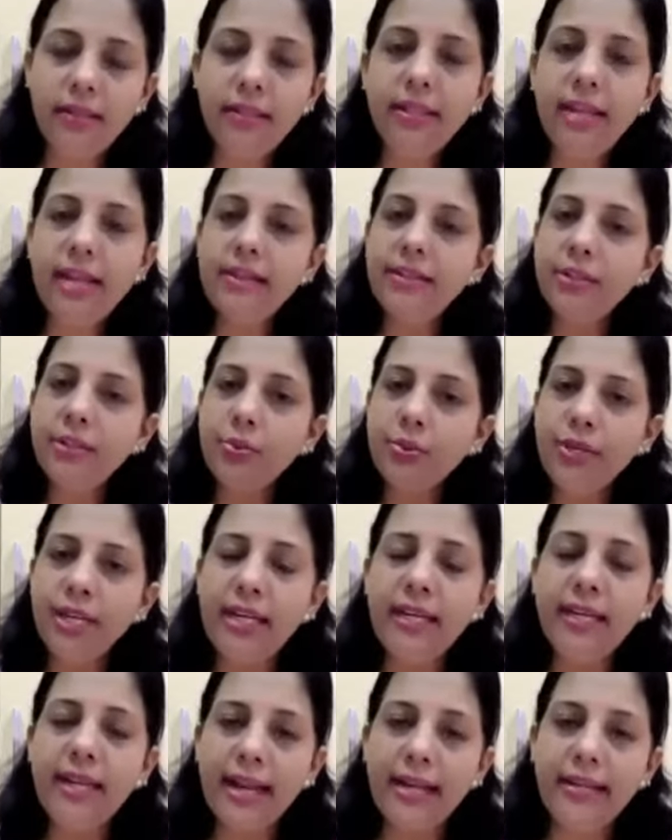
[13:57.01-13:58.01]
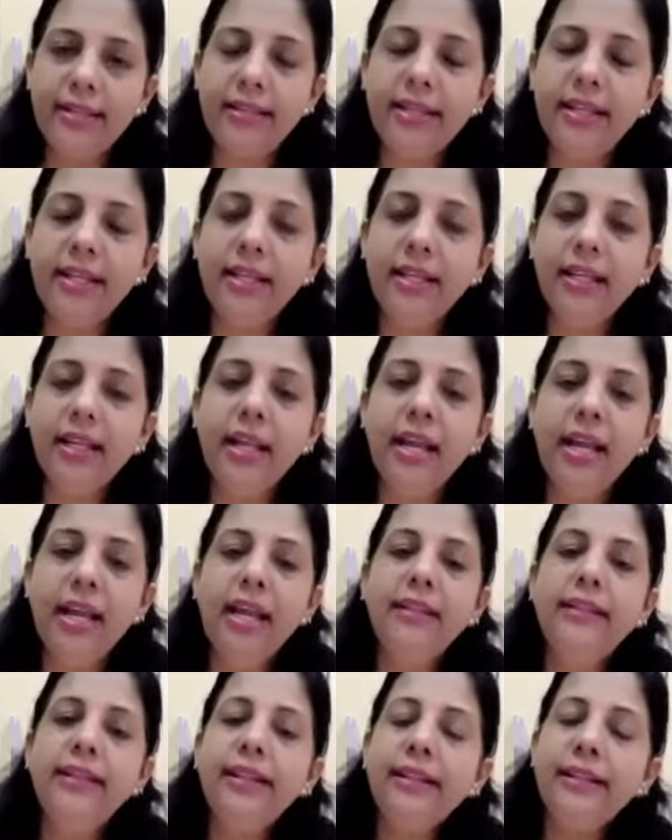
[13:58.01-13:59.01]
that you need lightening,
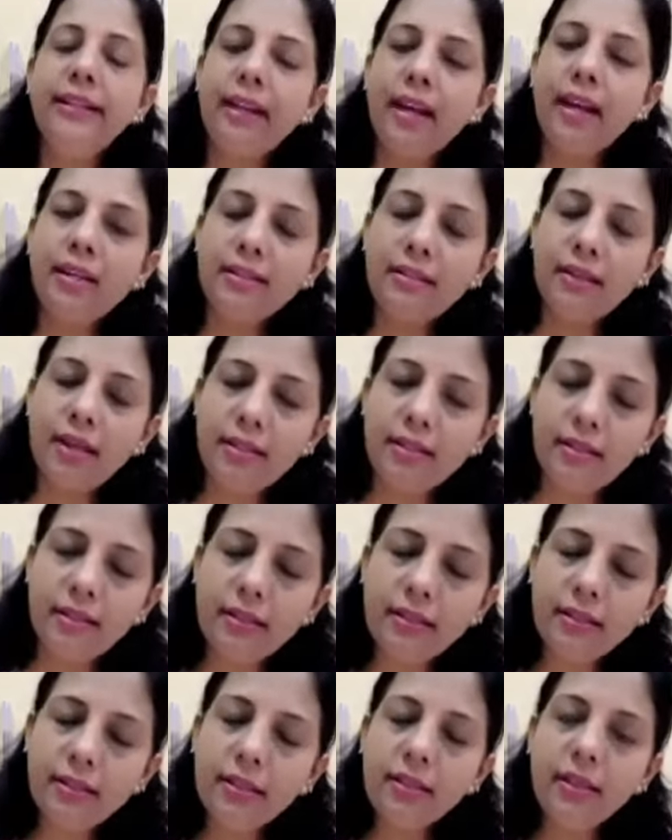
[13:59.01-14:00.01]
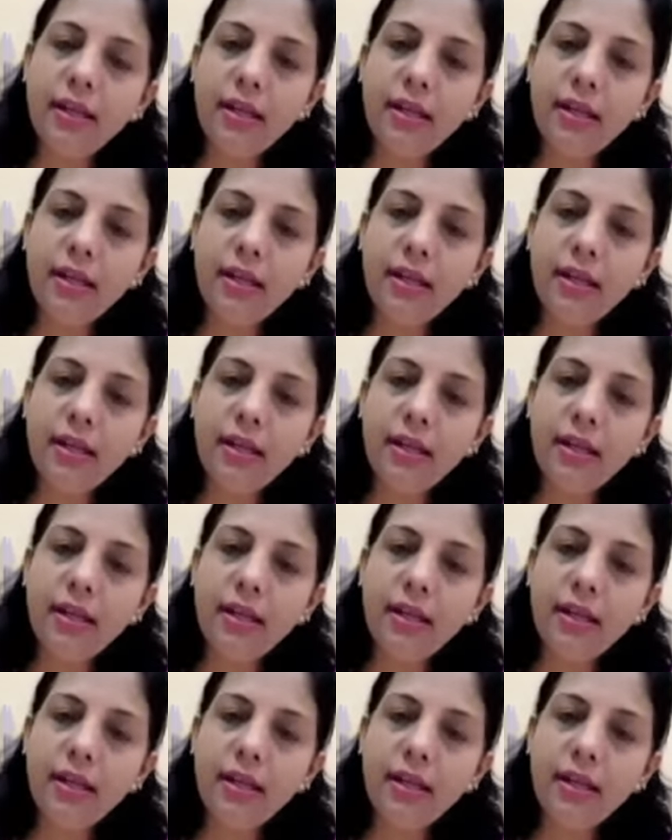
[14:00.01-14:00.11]
then there are certain